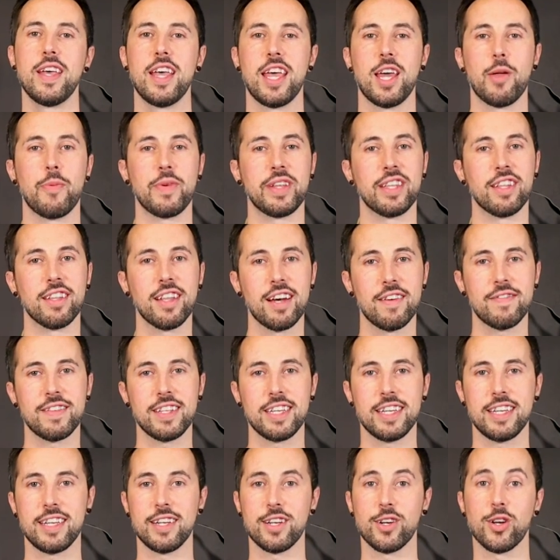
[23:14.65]
and we'd love to
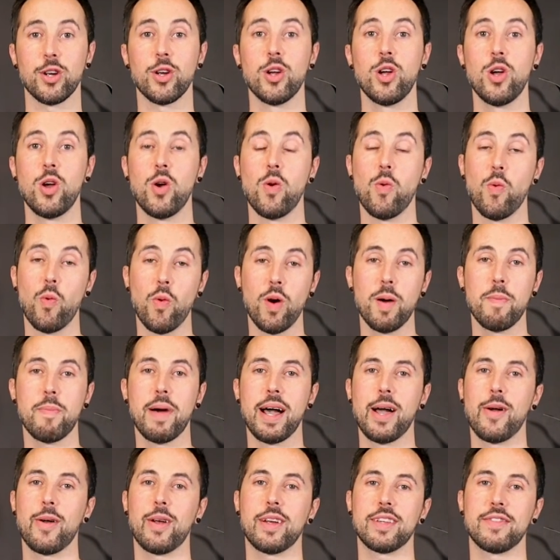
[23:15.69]
hear what
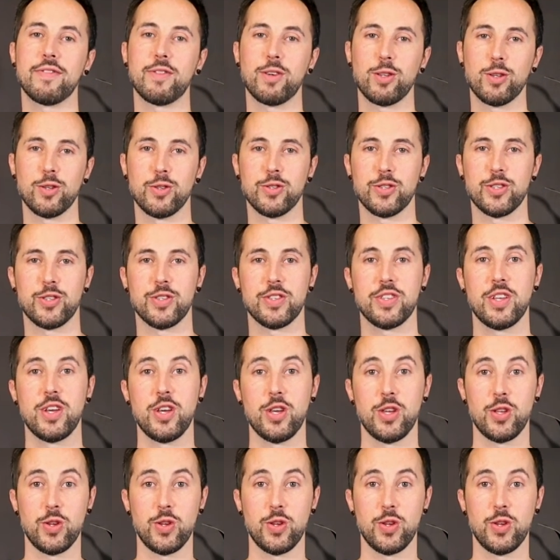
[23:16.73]
bioactive enclosures